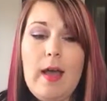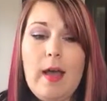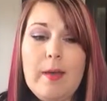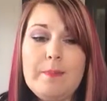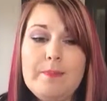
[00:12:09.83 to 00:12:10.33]

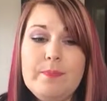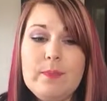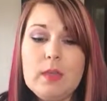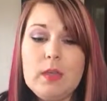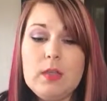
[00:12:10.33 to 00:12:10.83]

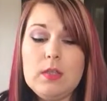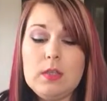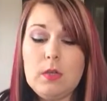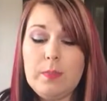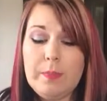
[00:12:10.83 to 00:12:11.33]

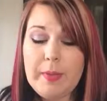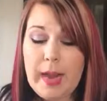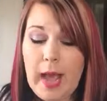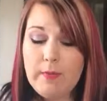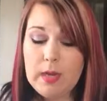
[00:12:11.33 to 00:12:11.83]
But
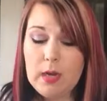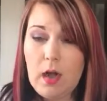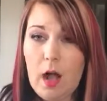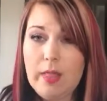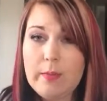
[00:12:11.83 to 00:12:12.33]
having it
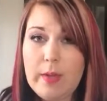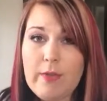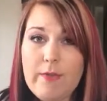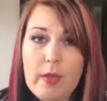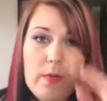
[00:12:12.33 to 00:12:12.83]
all in
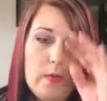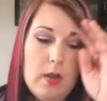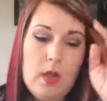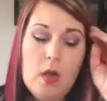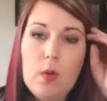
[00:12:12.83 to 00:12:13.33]
my phone,